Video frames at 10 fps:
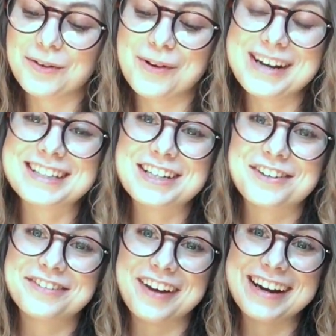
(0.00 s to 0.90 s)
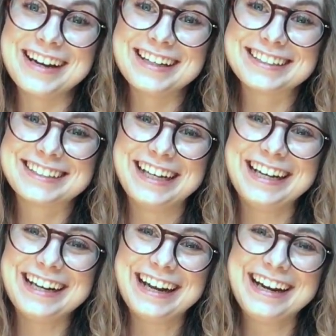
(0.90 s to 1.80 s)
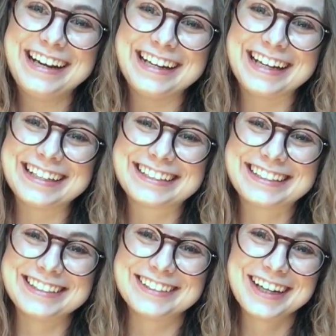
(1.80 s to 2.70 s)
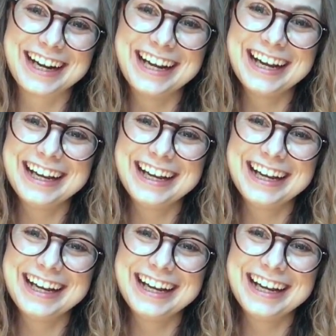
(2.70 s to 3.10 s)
What is your funniest EDS story?